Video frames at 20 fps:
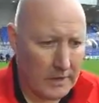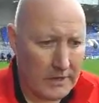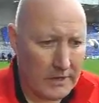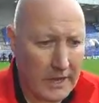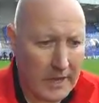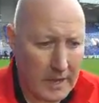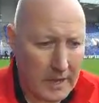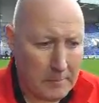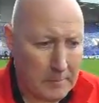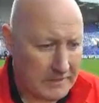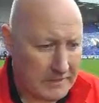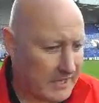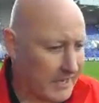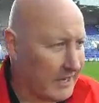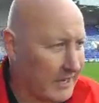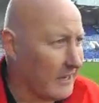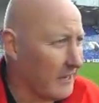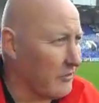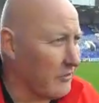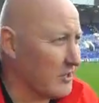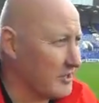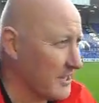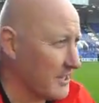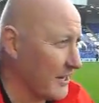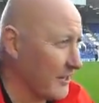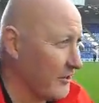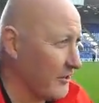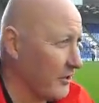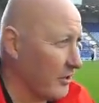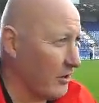Yeah, particularly in the
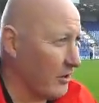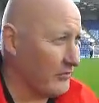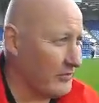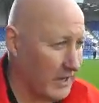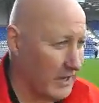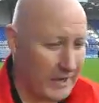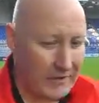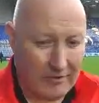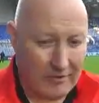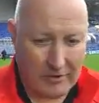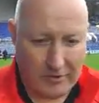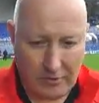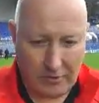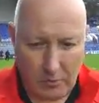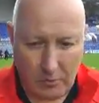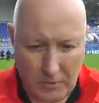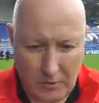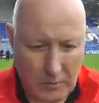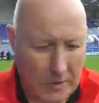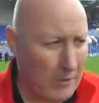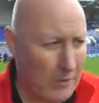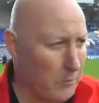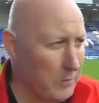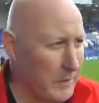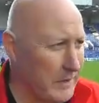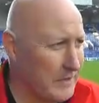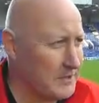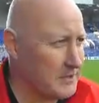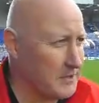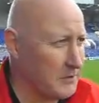second half, Dave. I thought we went up
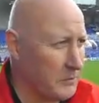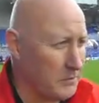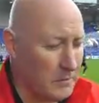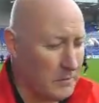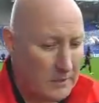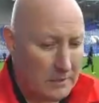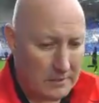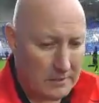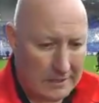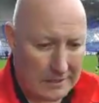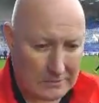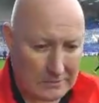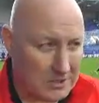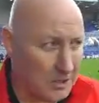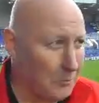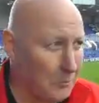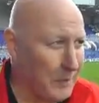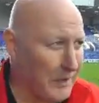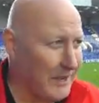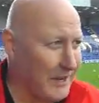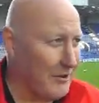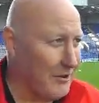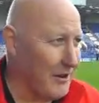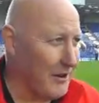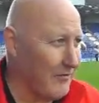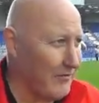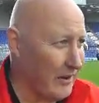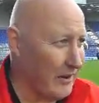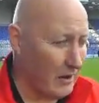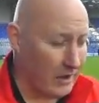into our top gear,
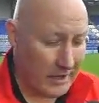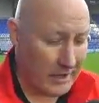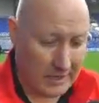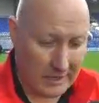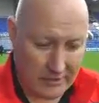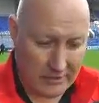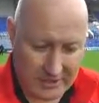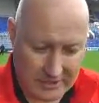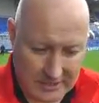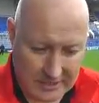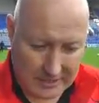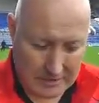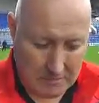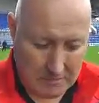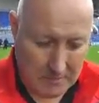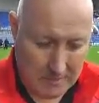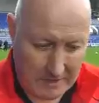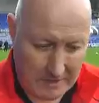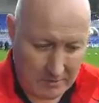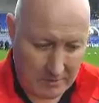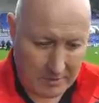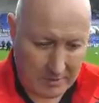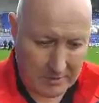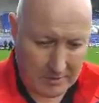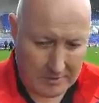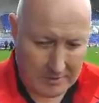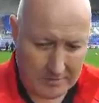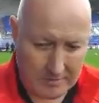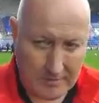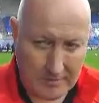if you like, in the second period.
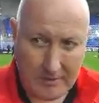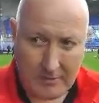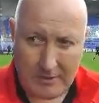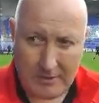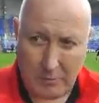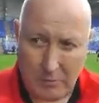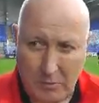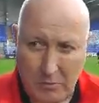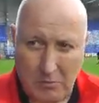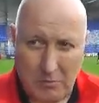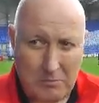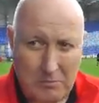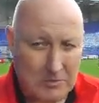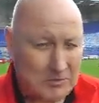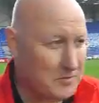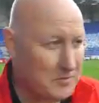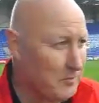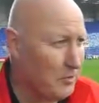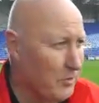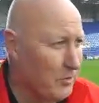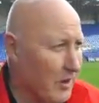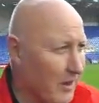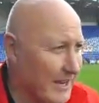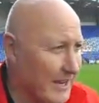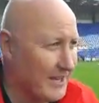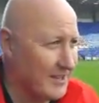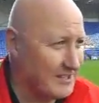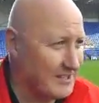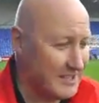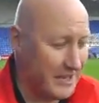I think we were much more
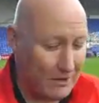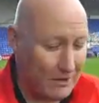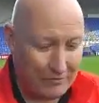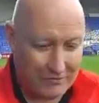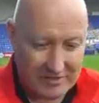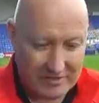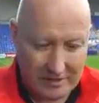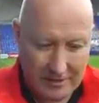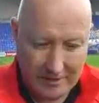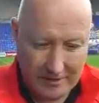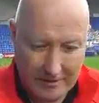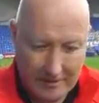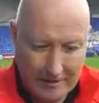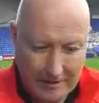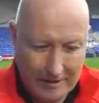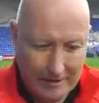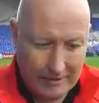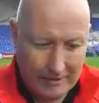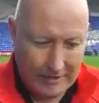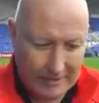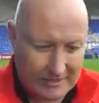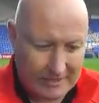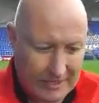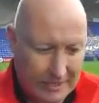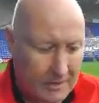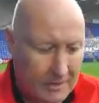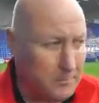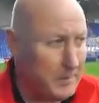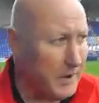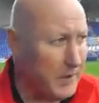like ourselves in that
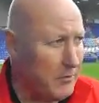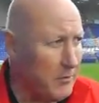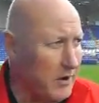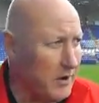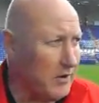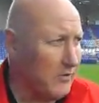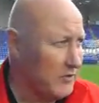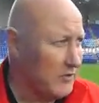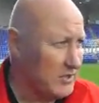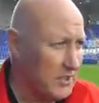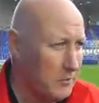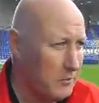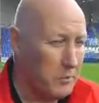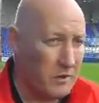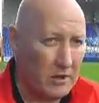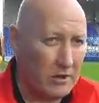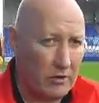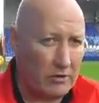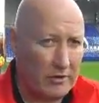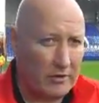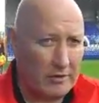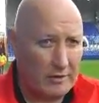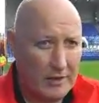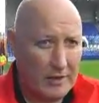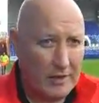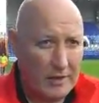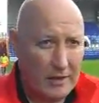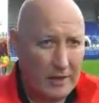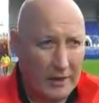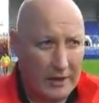second period. Obviously, we'd got
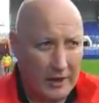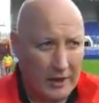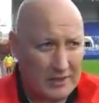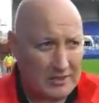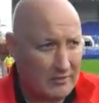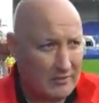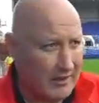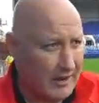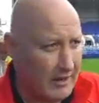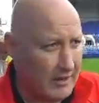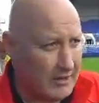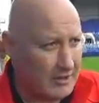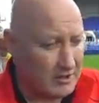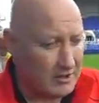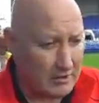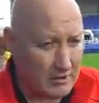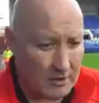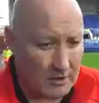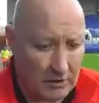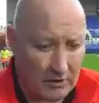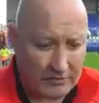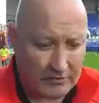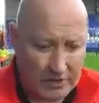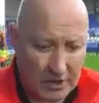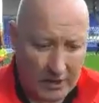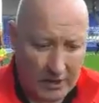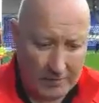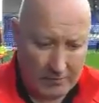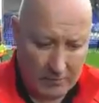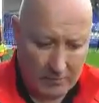a nice advantage at the
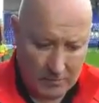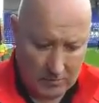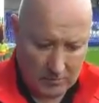half-time